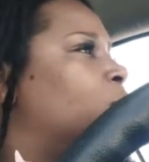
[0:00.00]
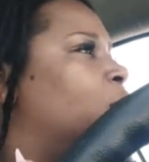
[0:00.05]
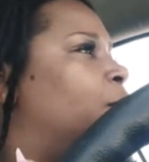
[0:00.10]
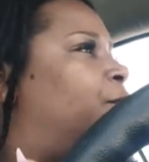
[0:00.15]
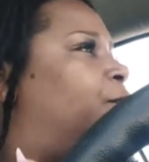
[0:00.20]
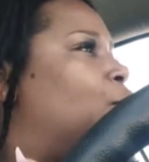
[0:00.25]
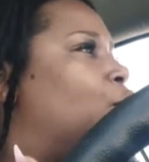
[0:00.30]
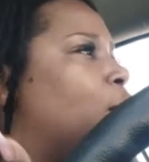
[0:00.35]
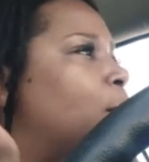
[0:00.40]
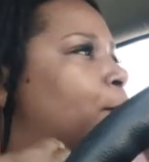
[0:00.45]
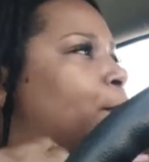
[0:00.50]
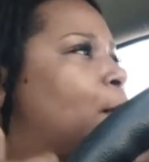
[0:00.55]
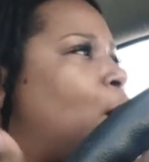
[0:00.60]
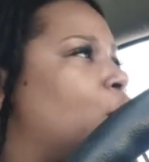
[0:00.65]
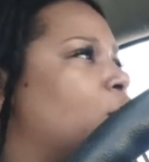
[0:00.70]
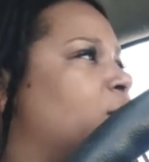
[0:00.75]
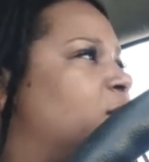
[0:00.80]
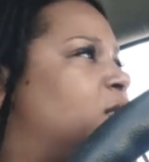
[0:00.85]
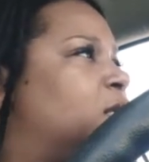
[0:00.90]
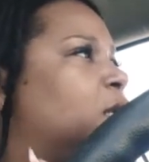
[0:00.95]
for a
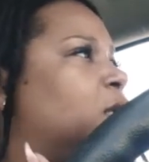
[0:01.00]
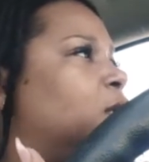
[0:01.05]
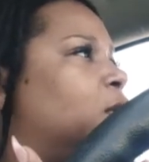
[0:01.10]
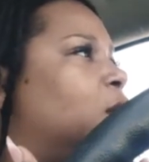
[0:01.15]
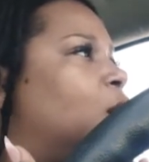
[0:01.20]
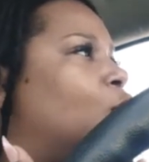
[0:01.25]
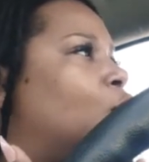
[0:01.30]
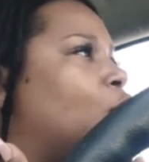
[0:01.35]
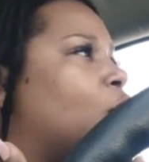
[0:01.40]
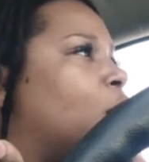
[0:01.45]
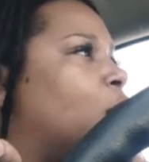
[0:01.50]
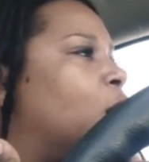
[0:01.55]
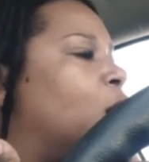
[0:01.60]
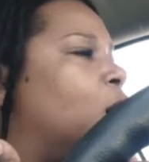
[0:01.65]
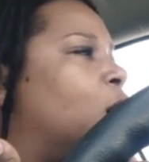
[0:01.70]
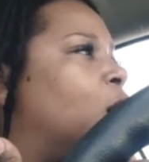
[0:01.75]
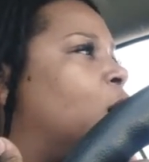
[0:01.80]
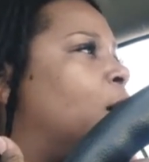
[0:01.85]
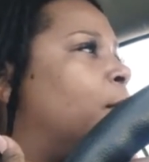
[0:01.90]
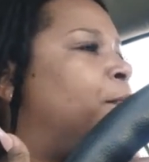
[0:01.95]
person or
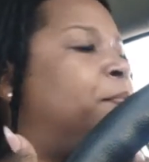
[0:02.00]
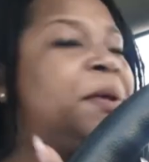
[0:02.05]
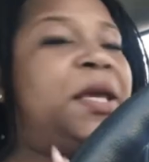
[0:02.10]
a